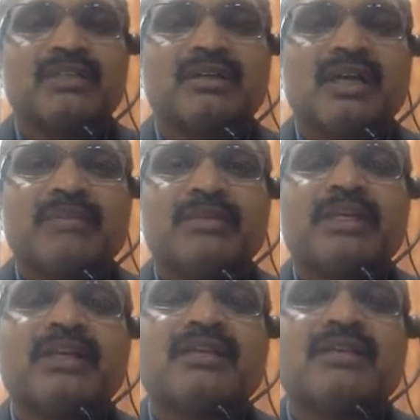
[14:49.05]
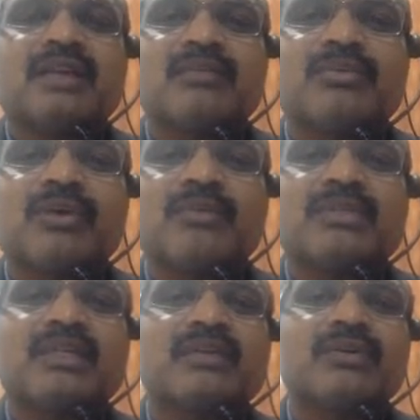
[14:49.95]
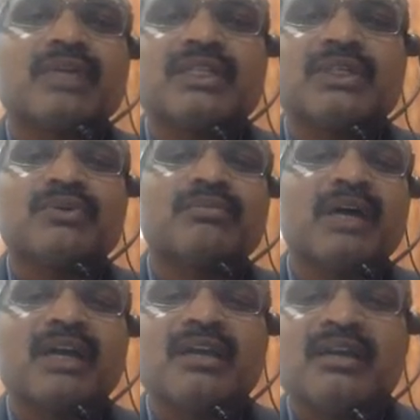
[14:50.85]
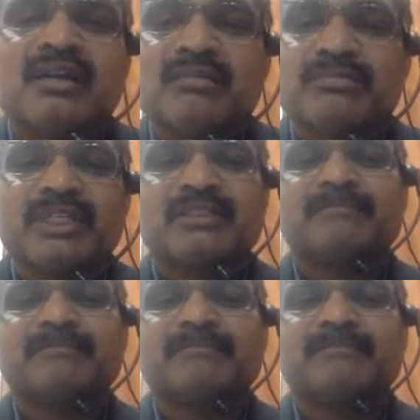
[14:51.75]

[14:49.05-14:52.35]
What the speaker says: I repeat, it is like a promissory note issued by company.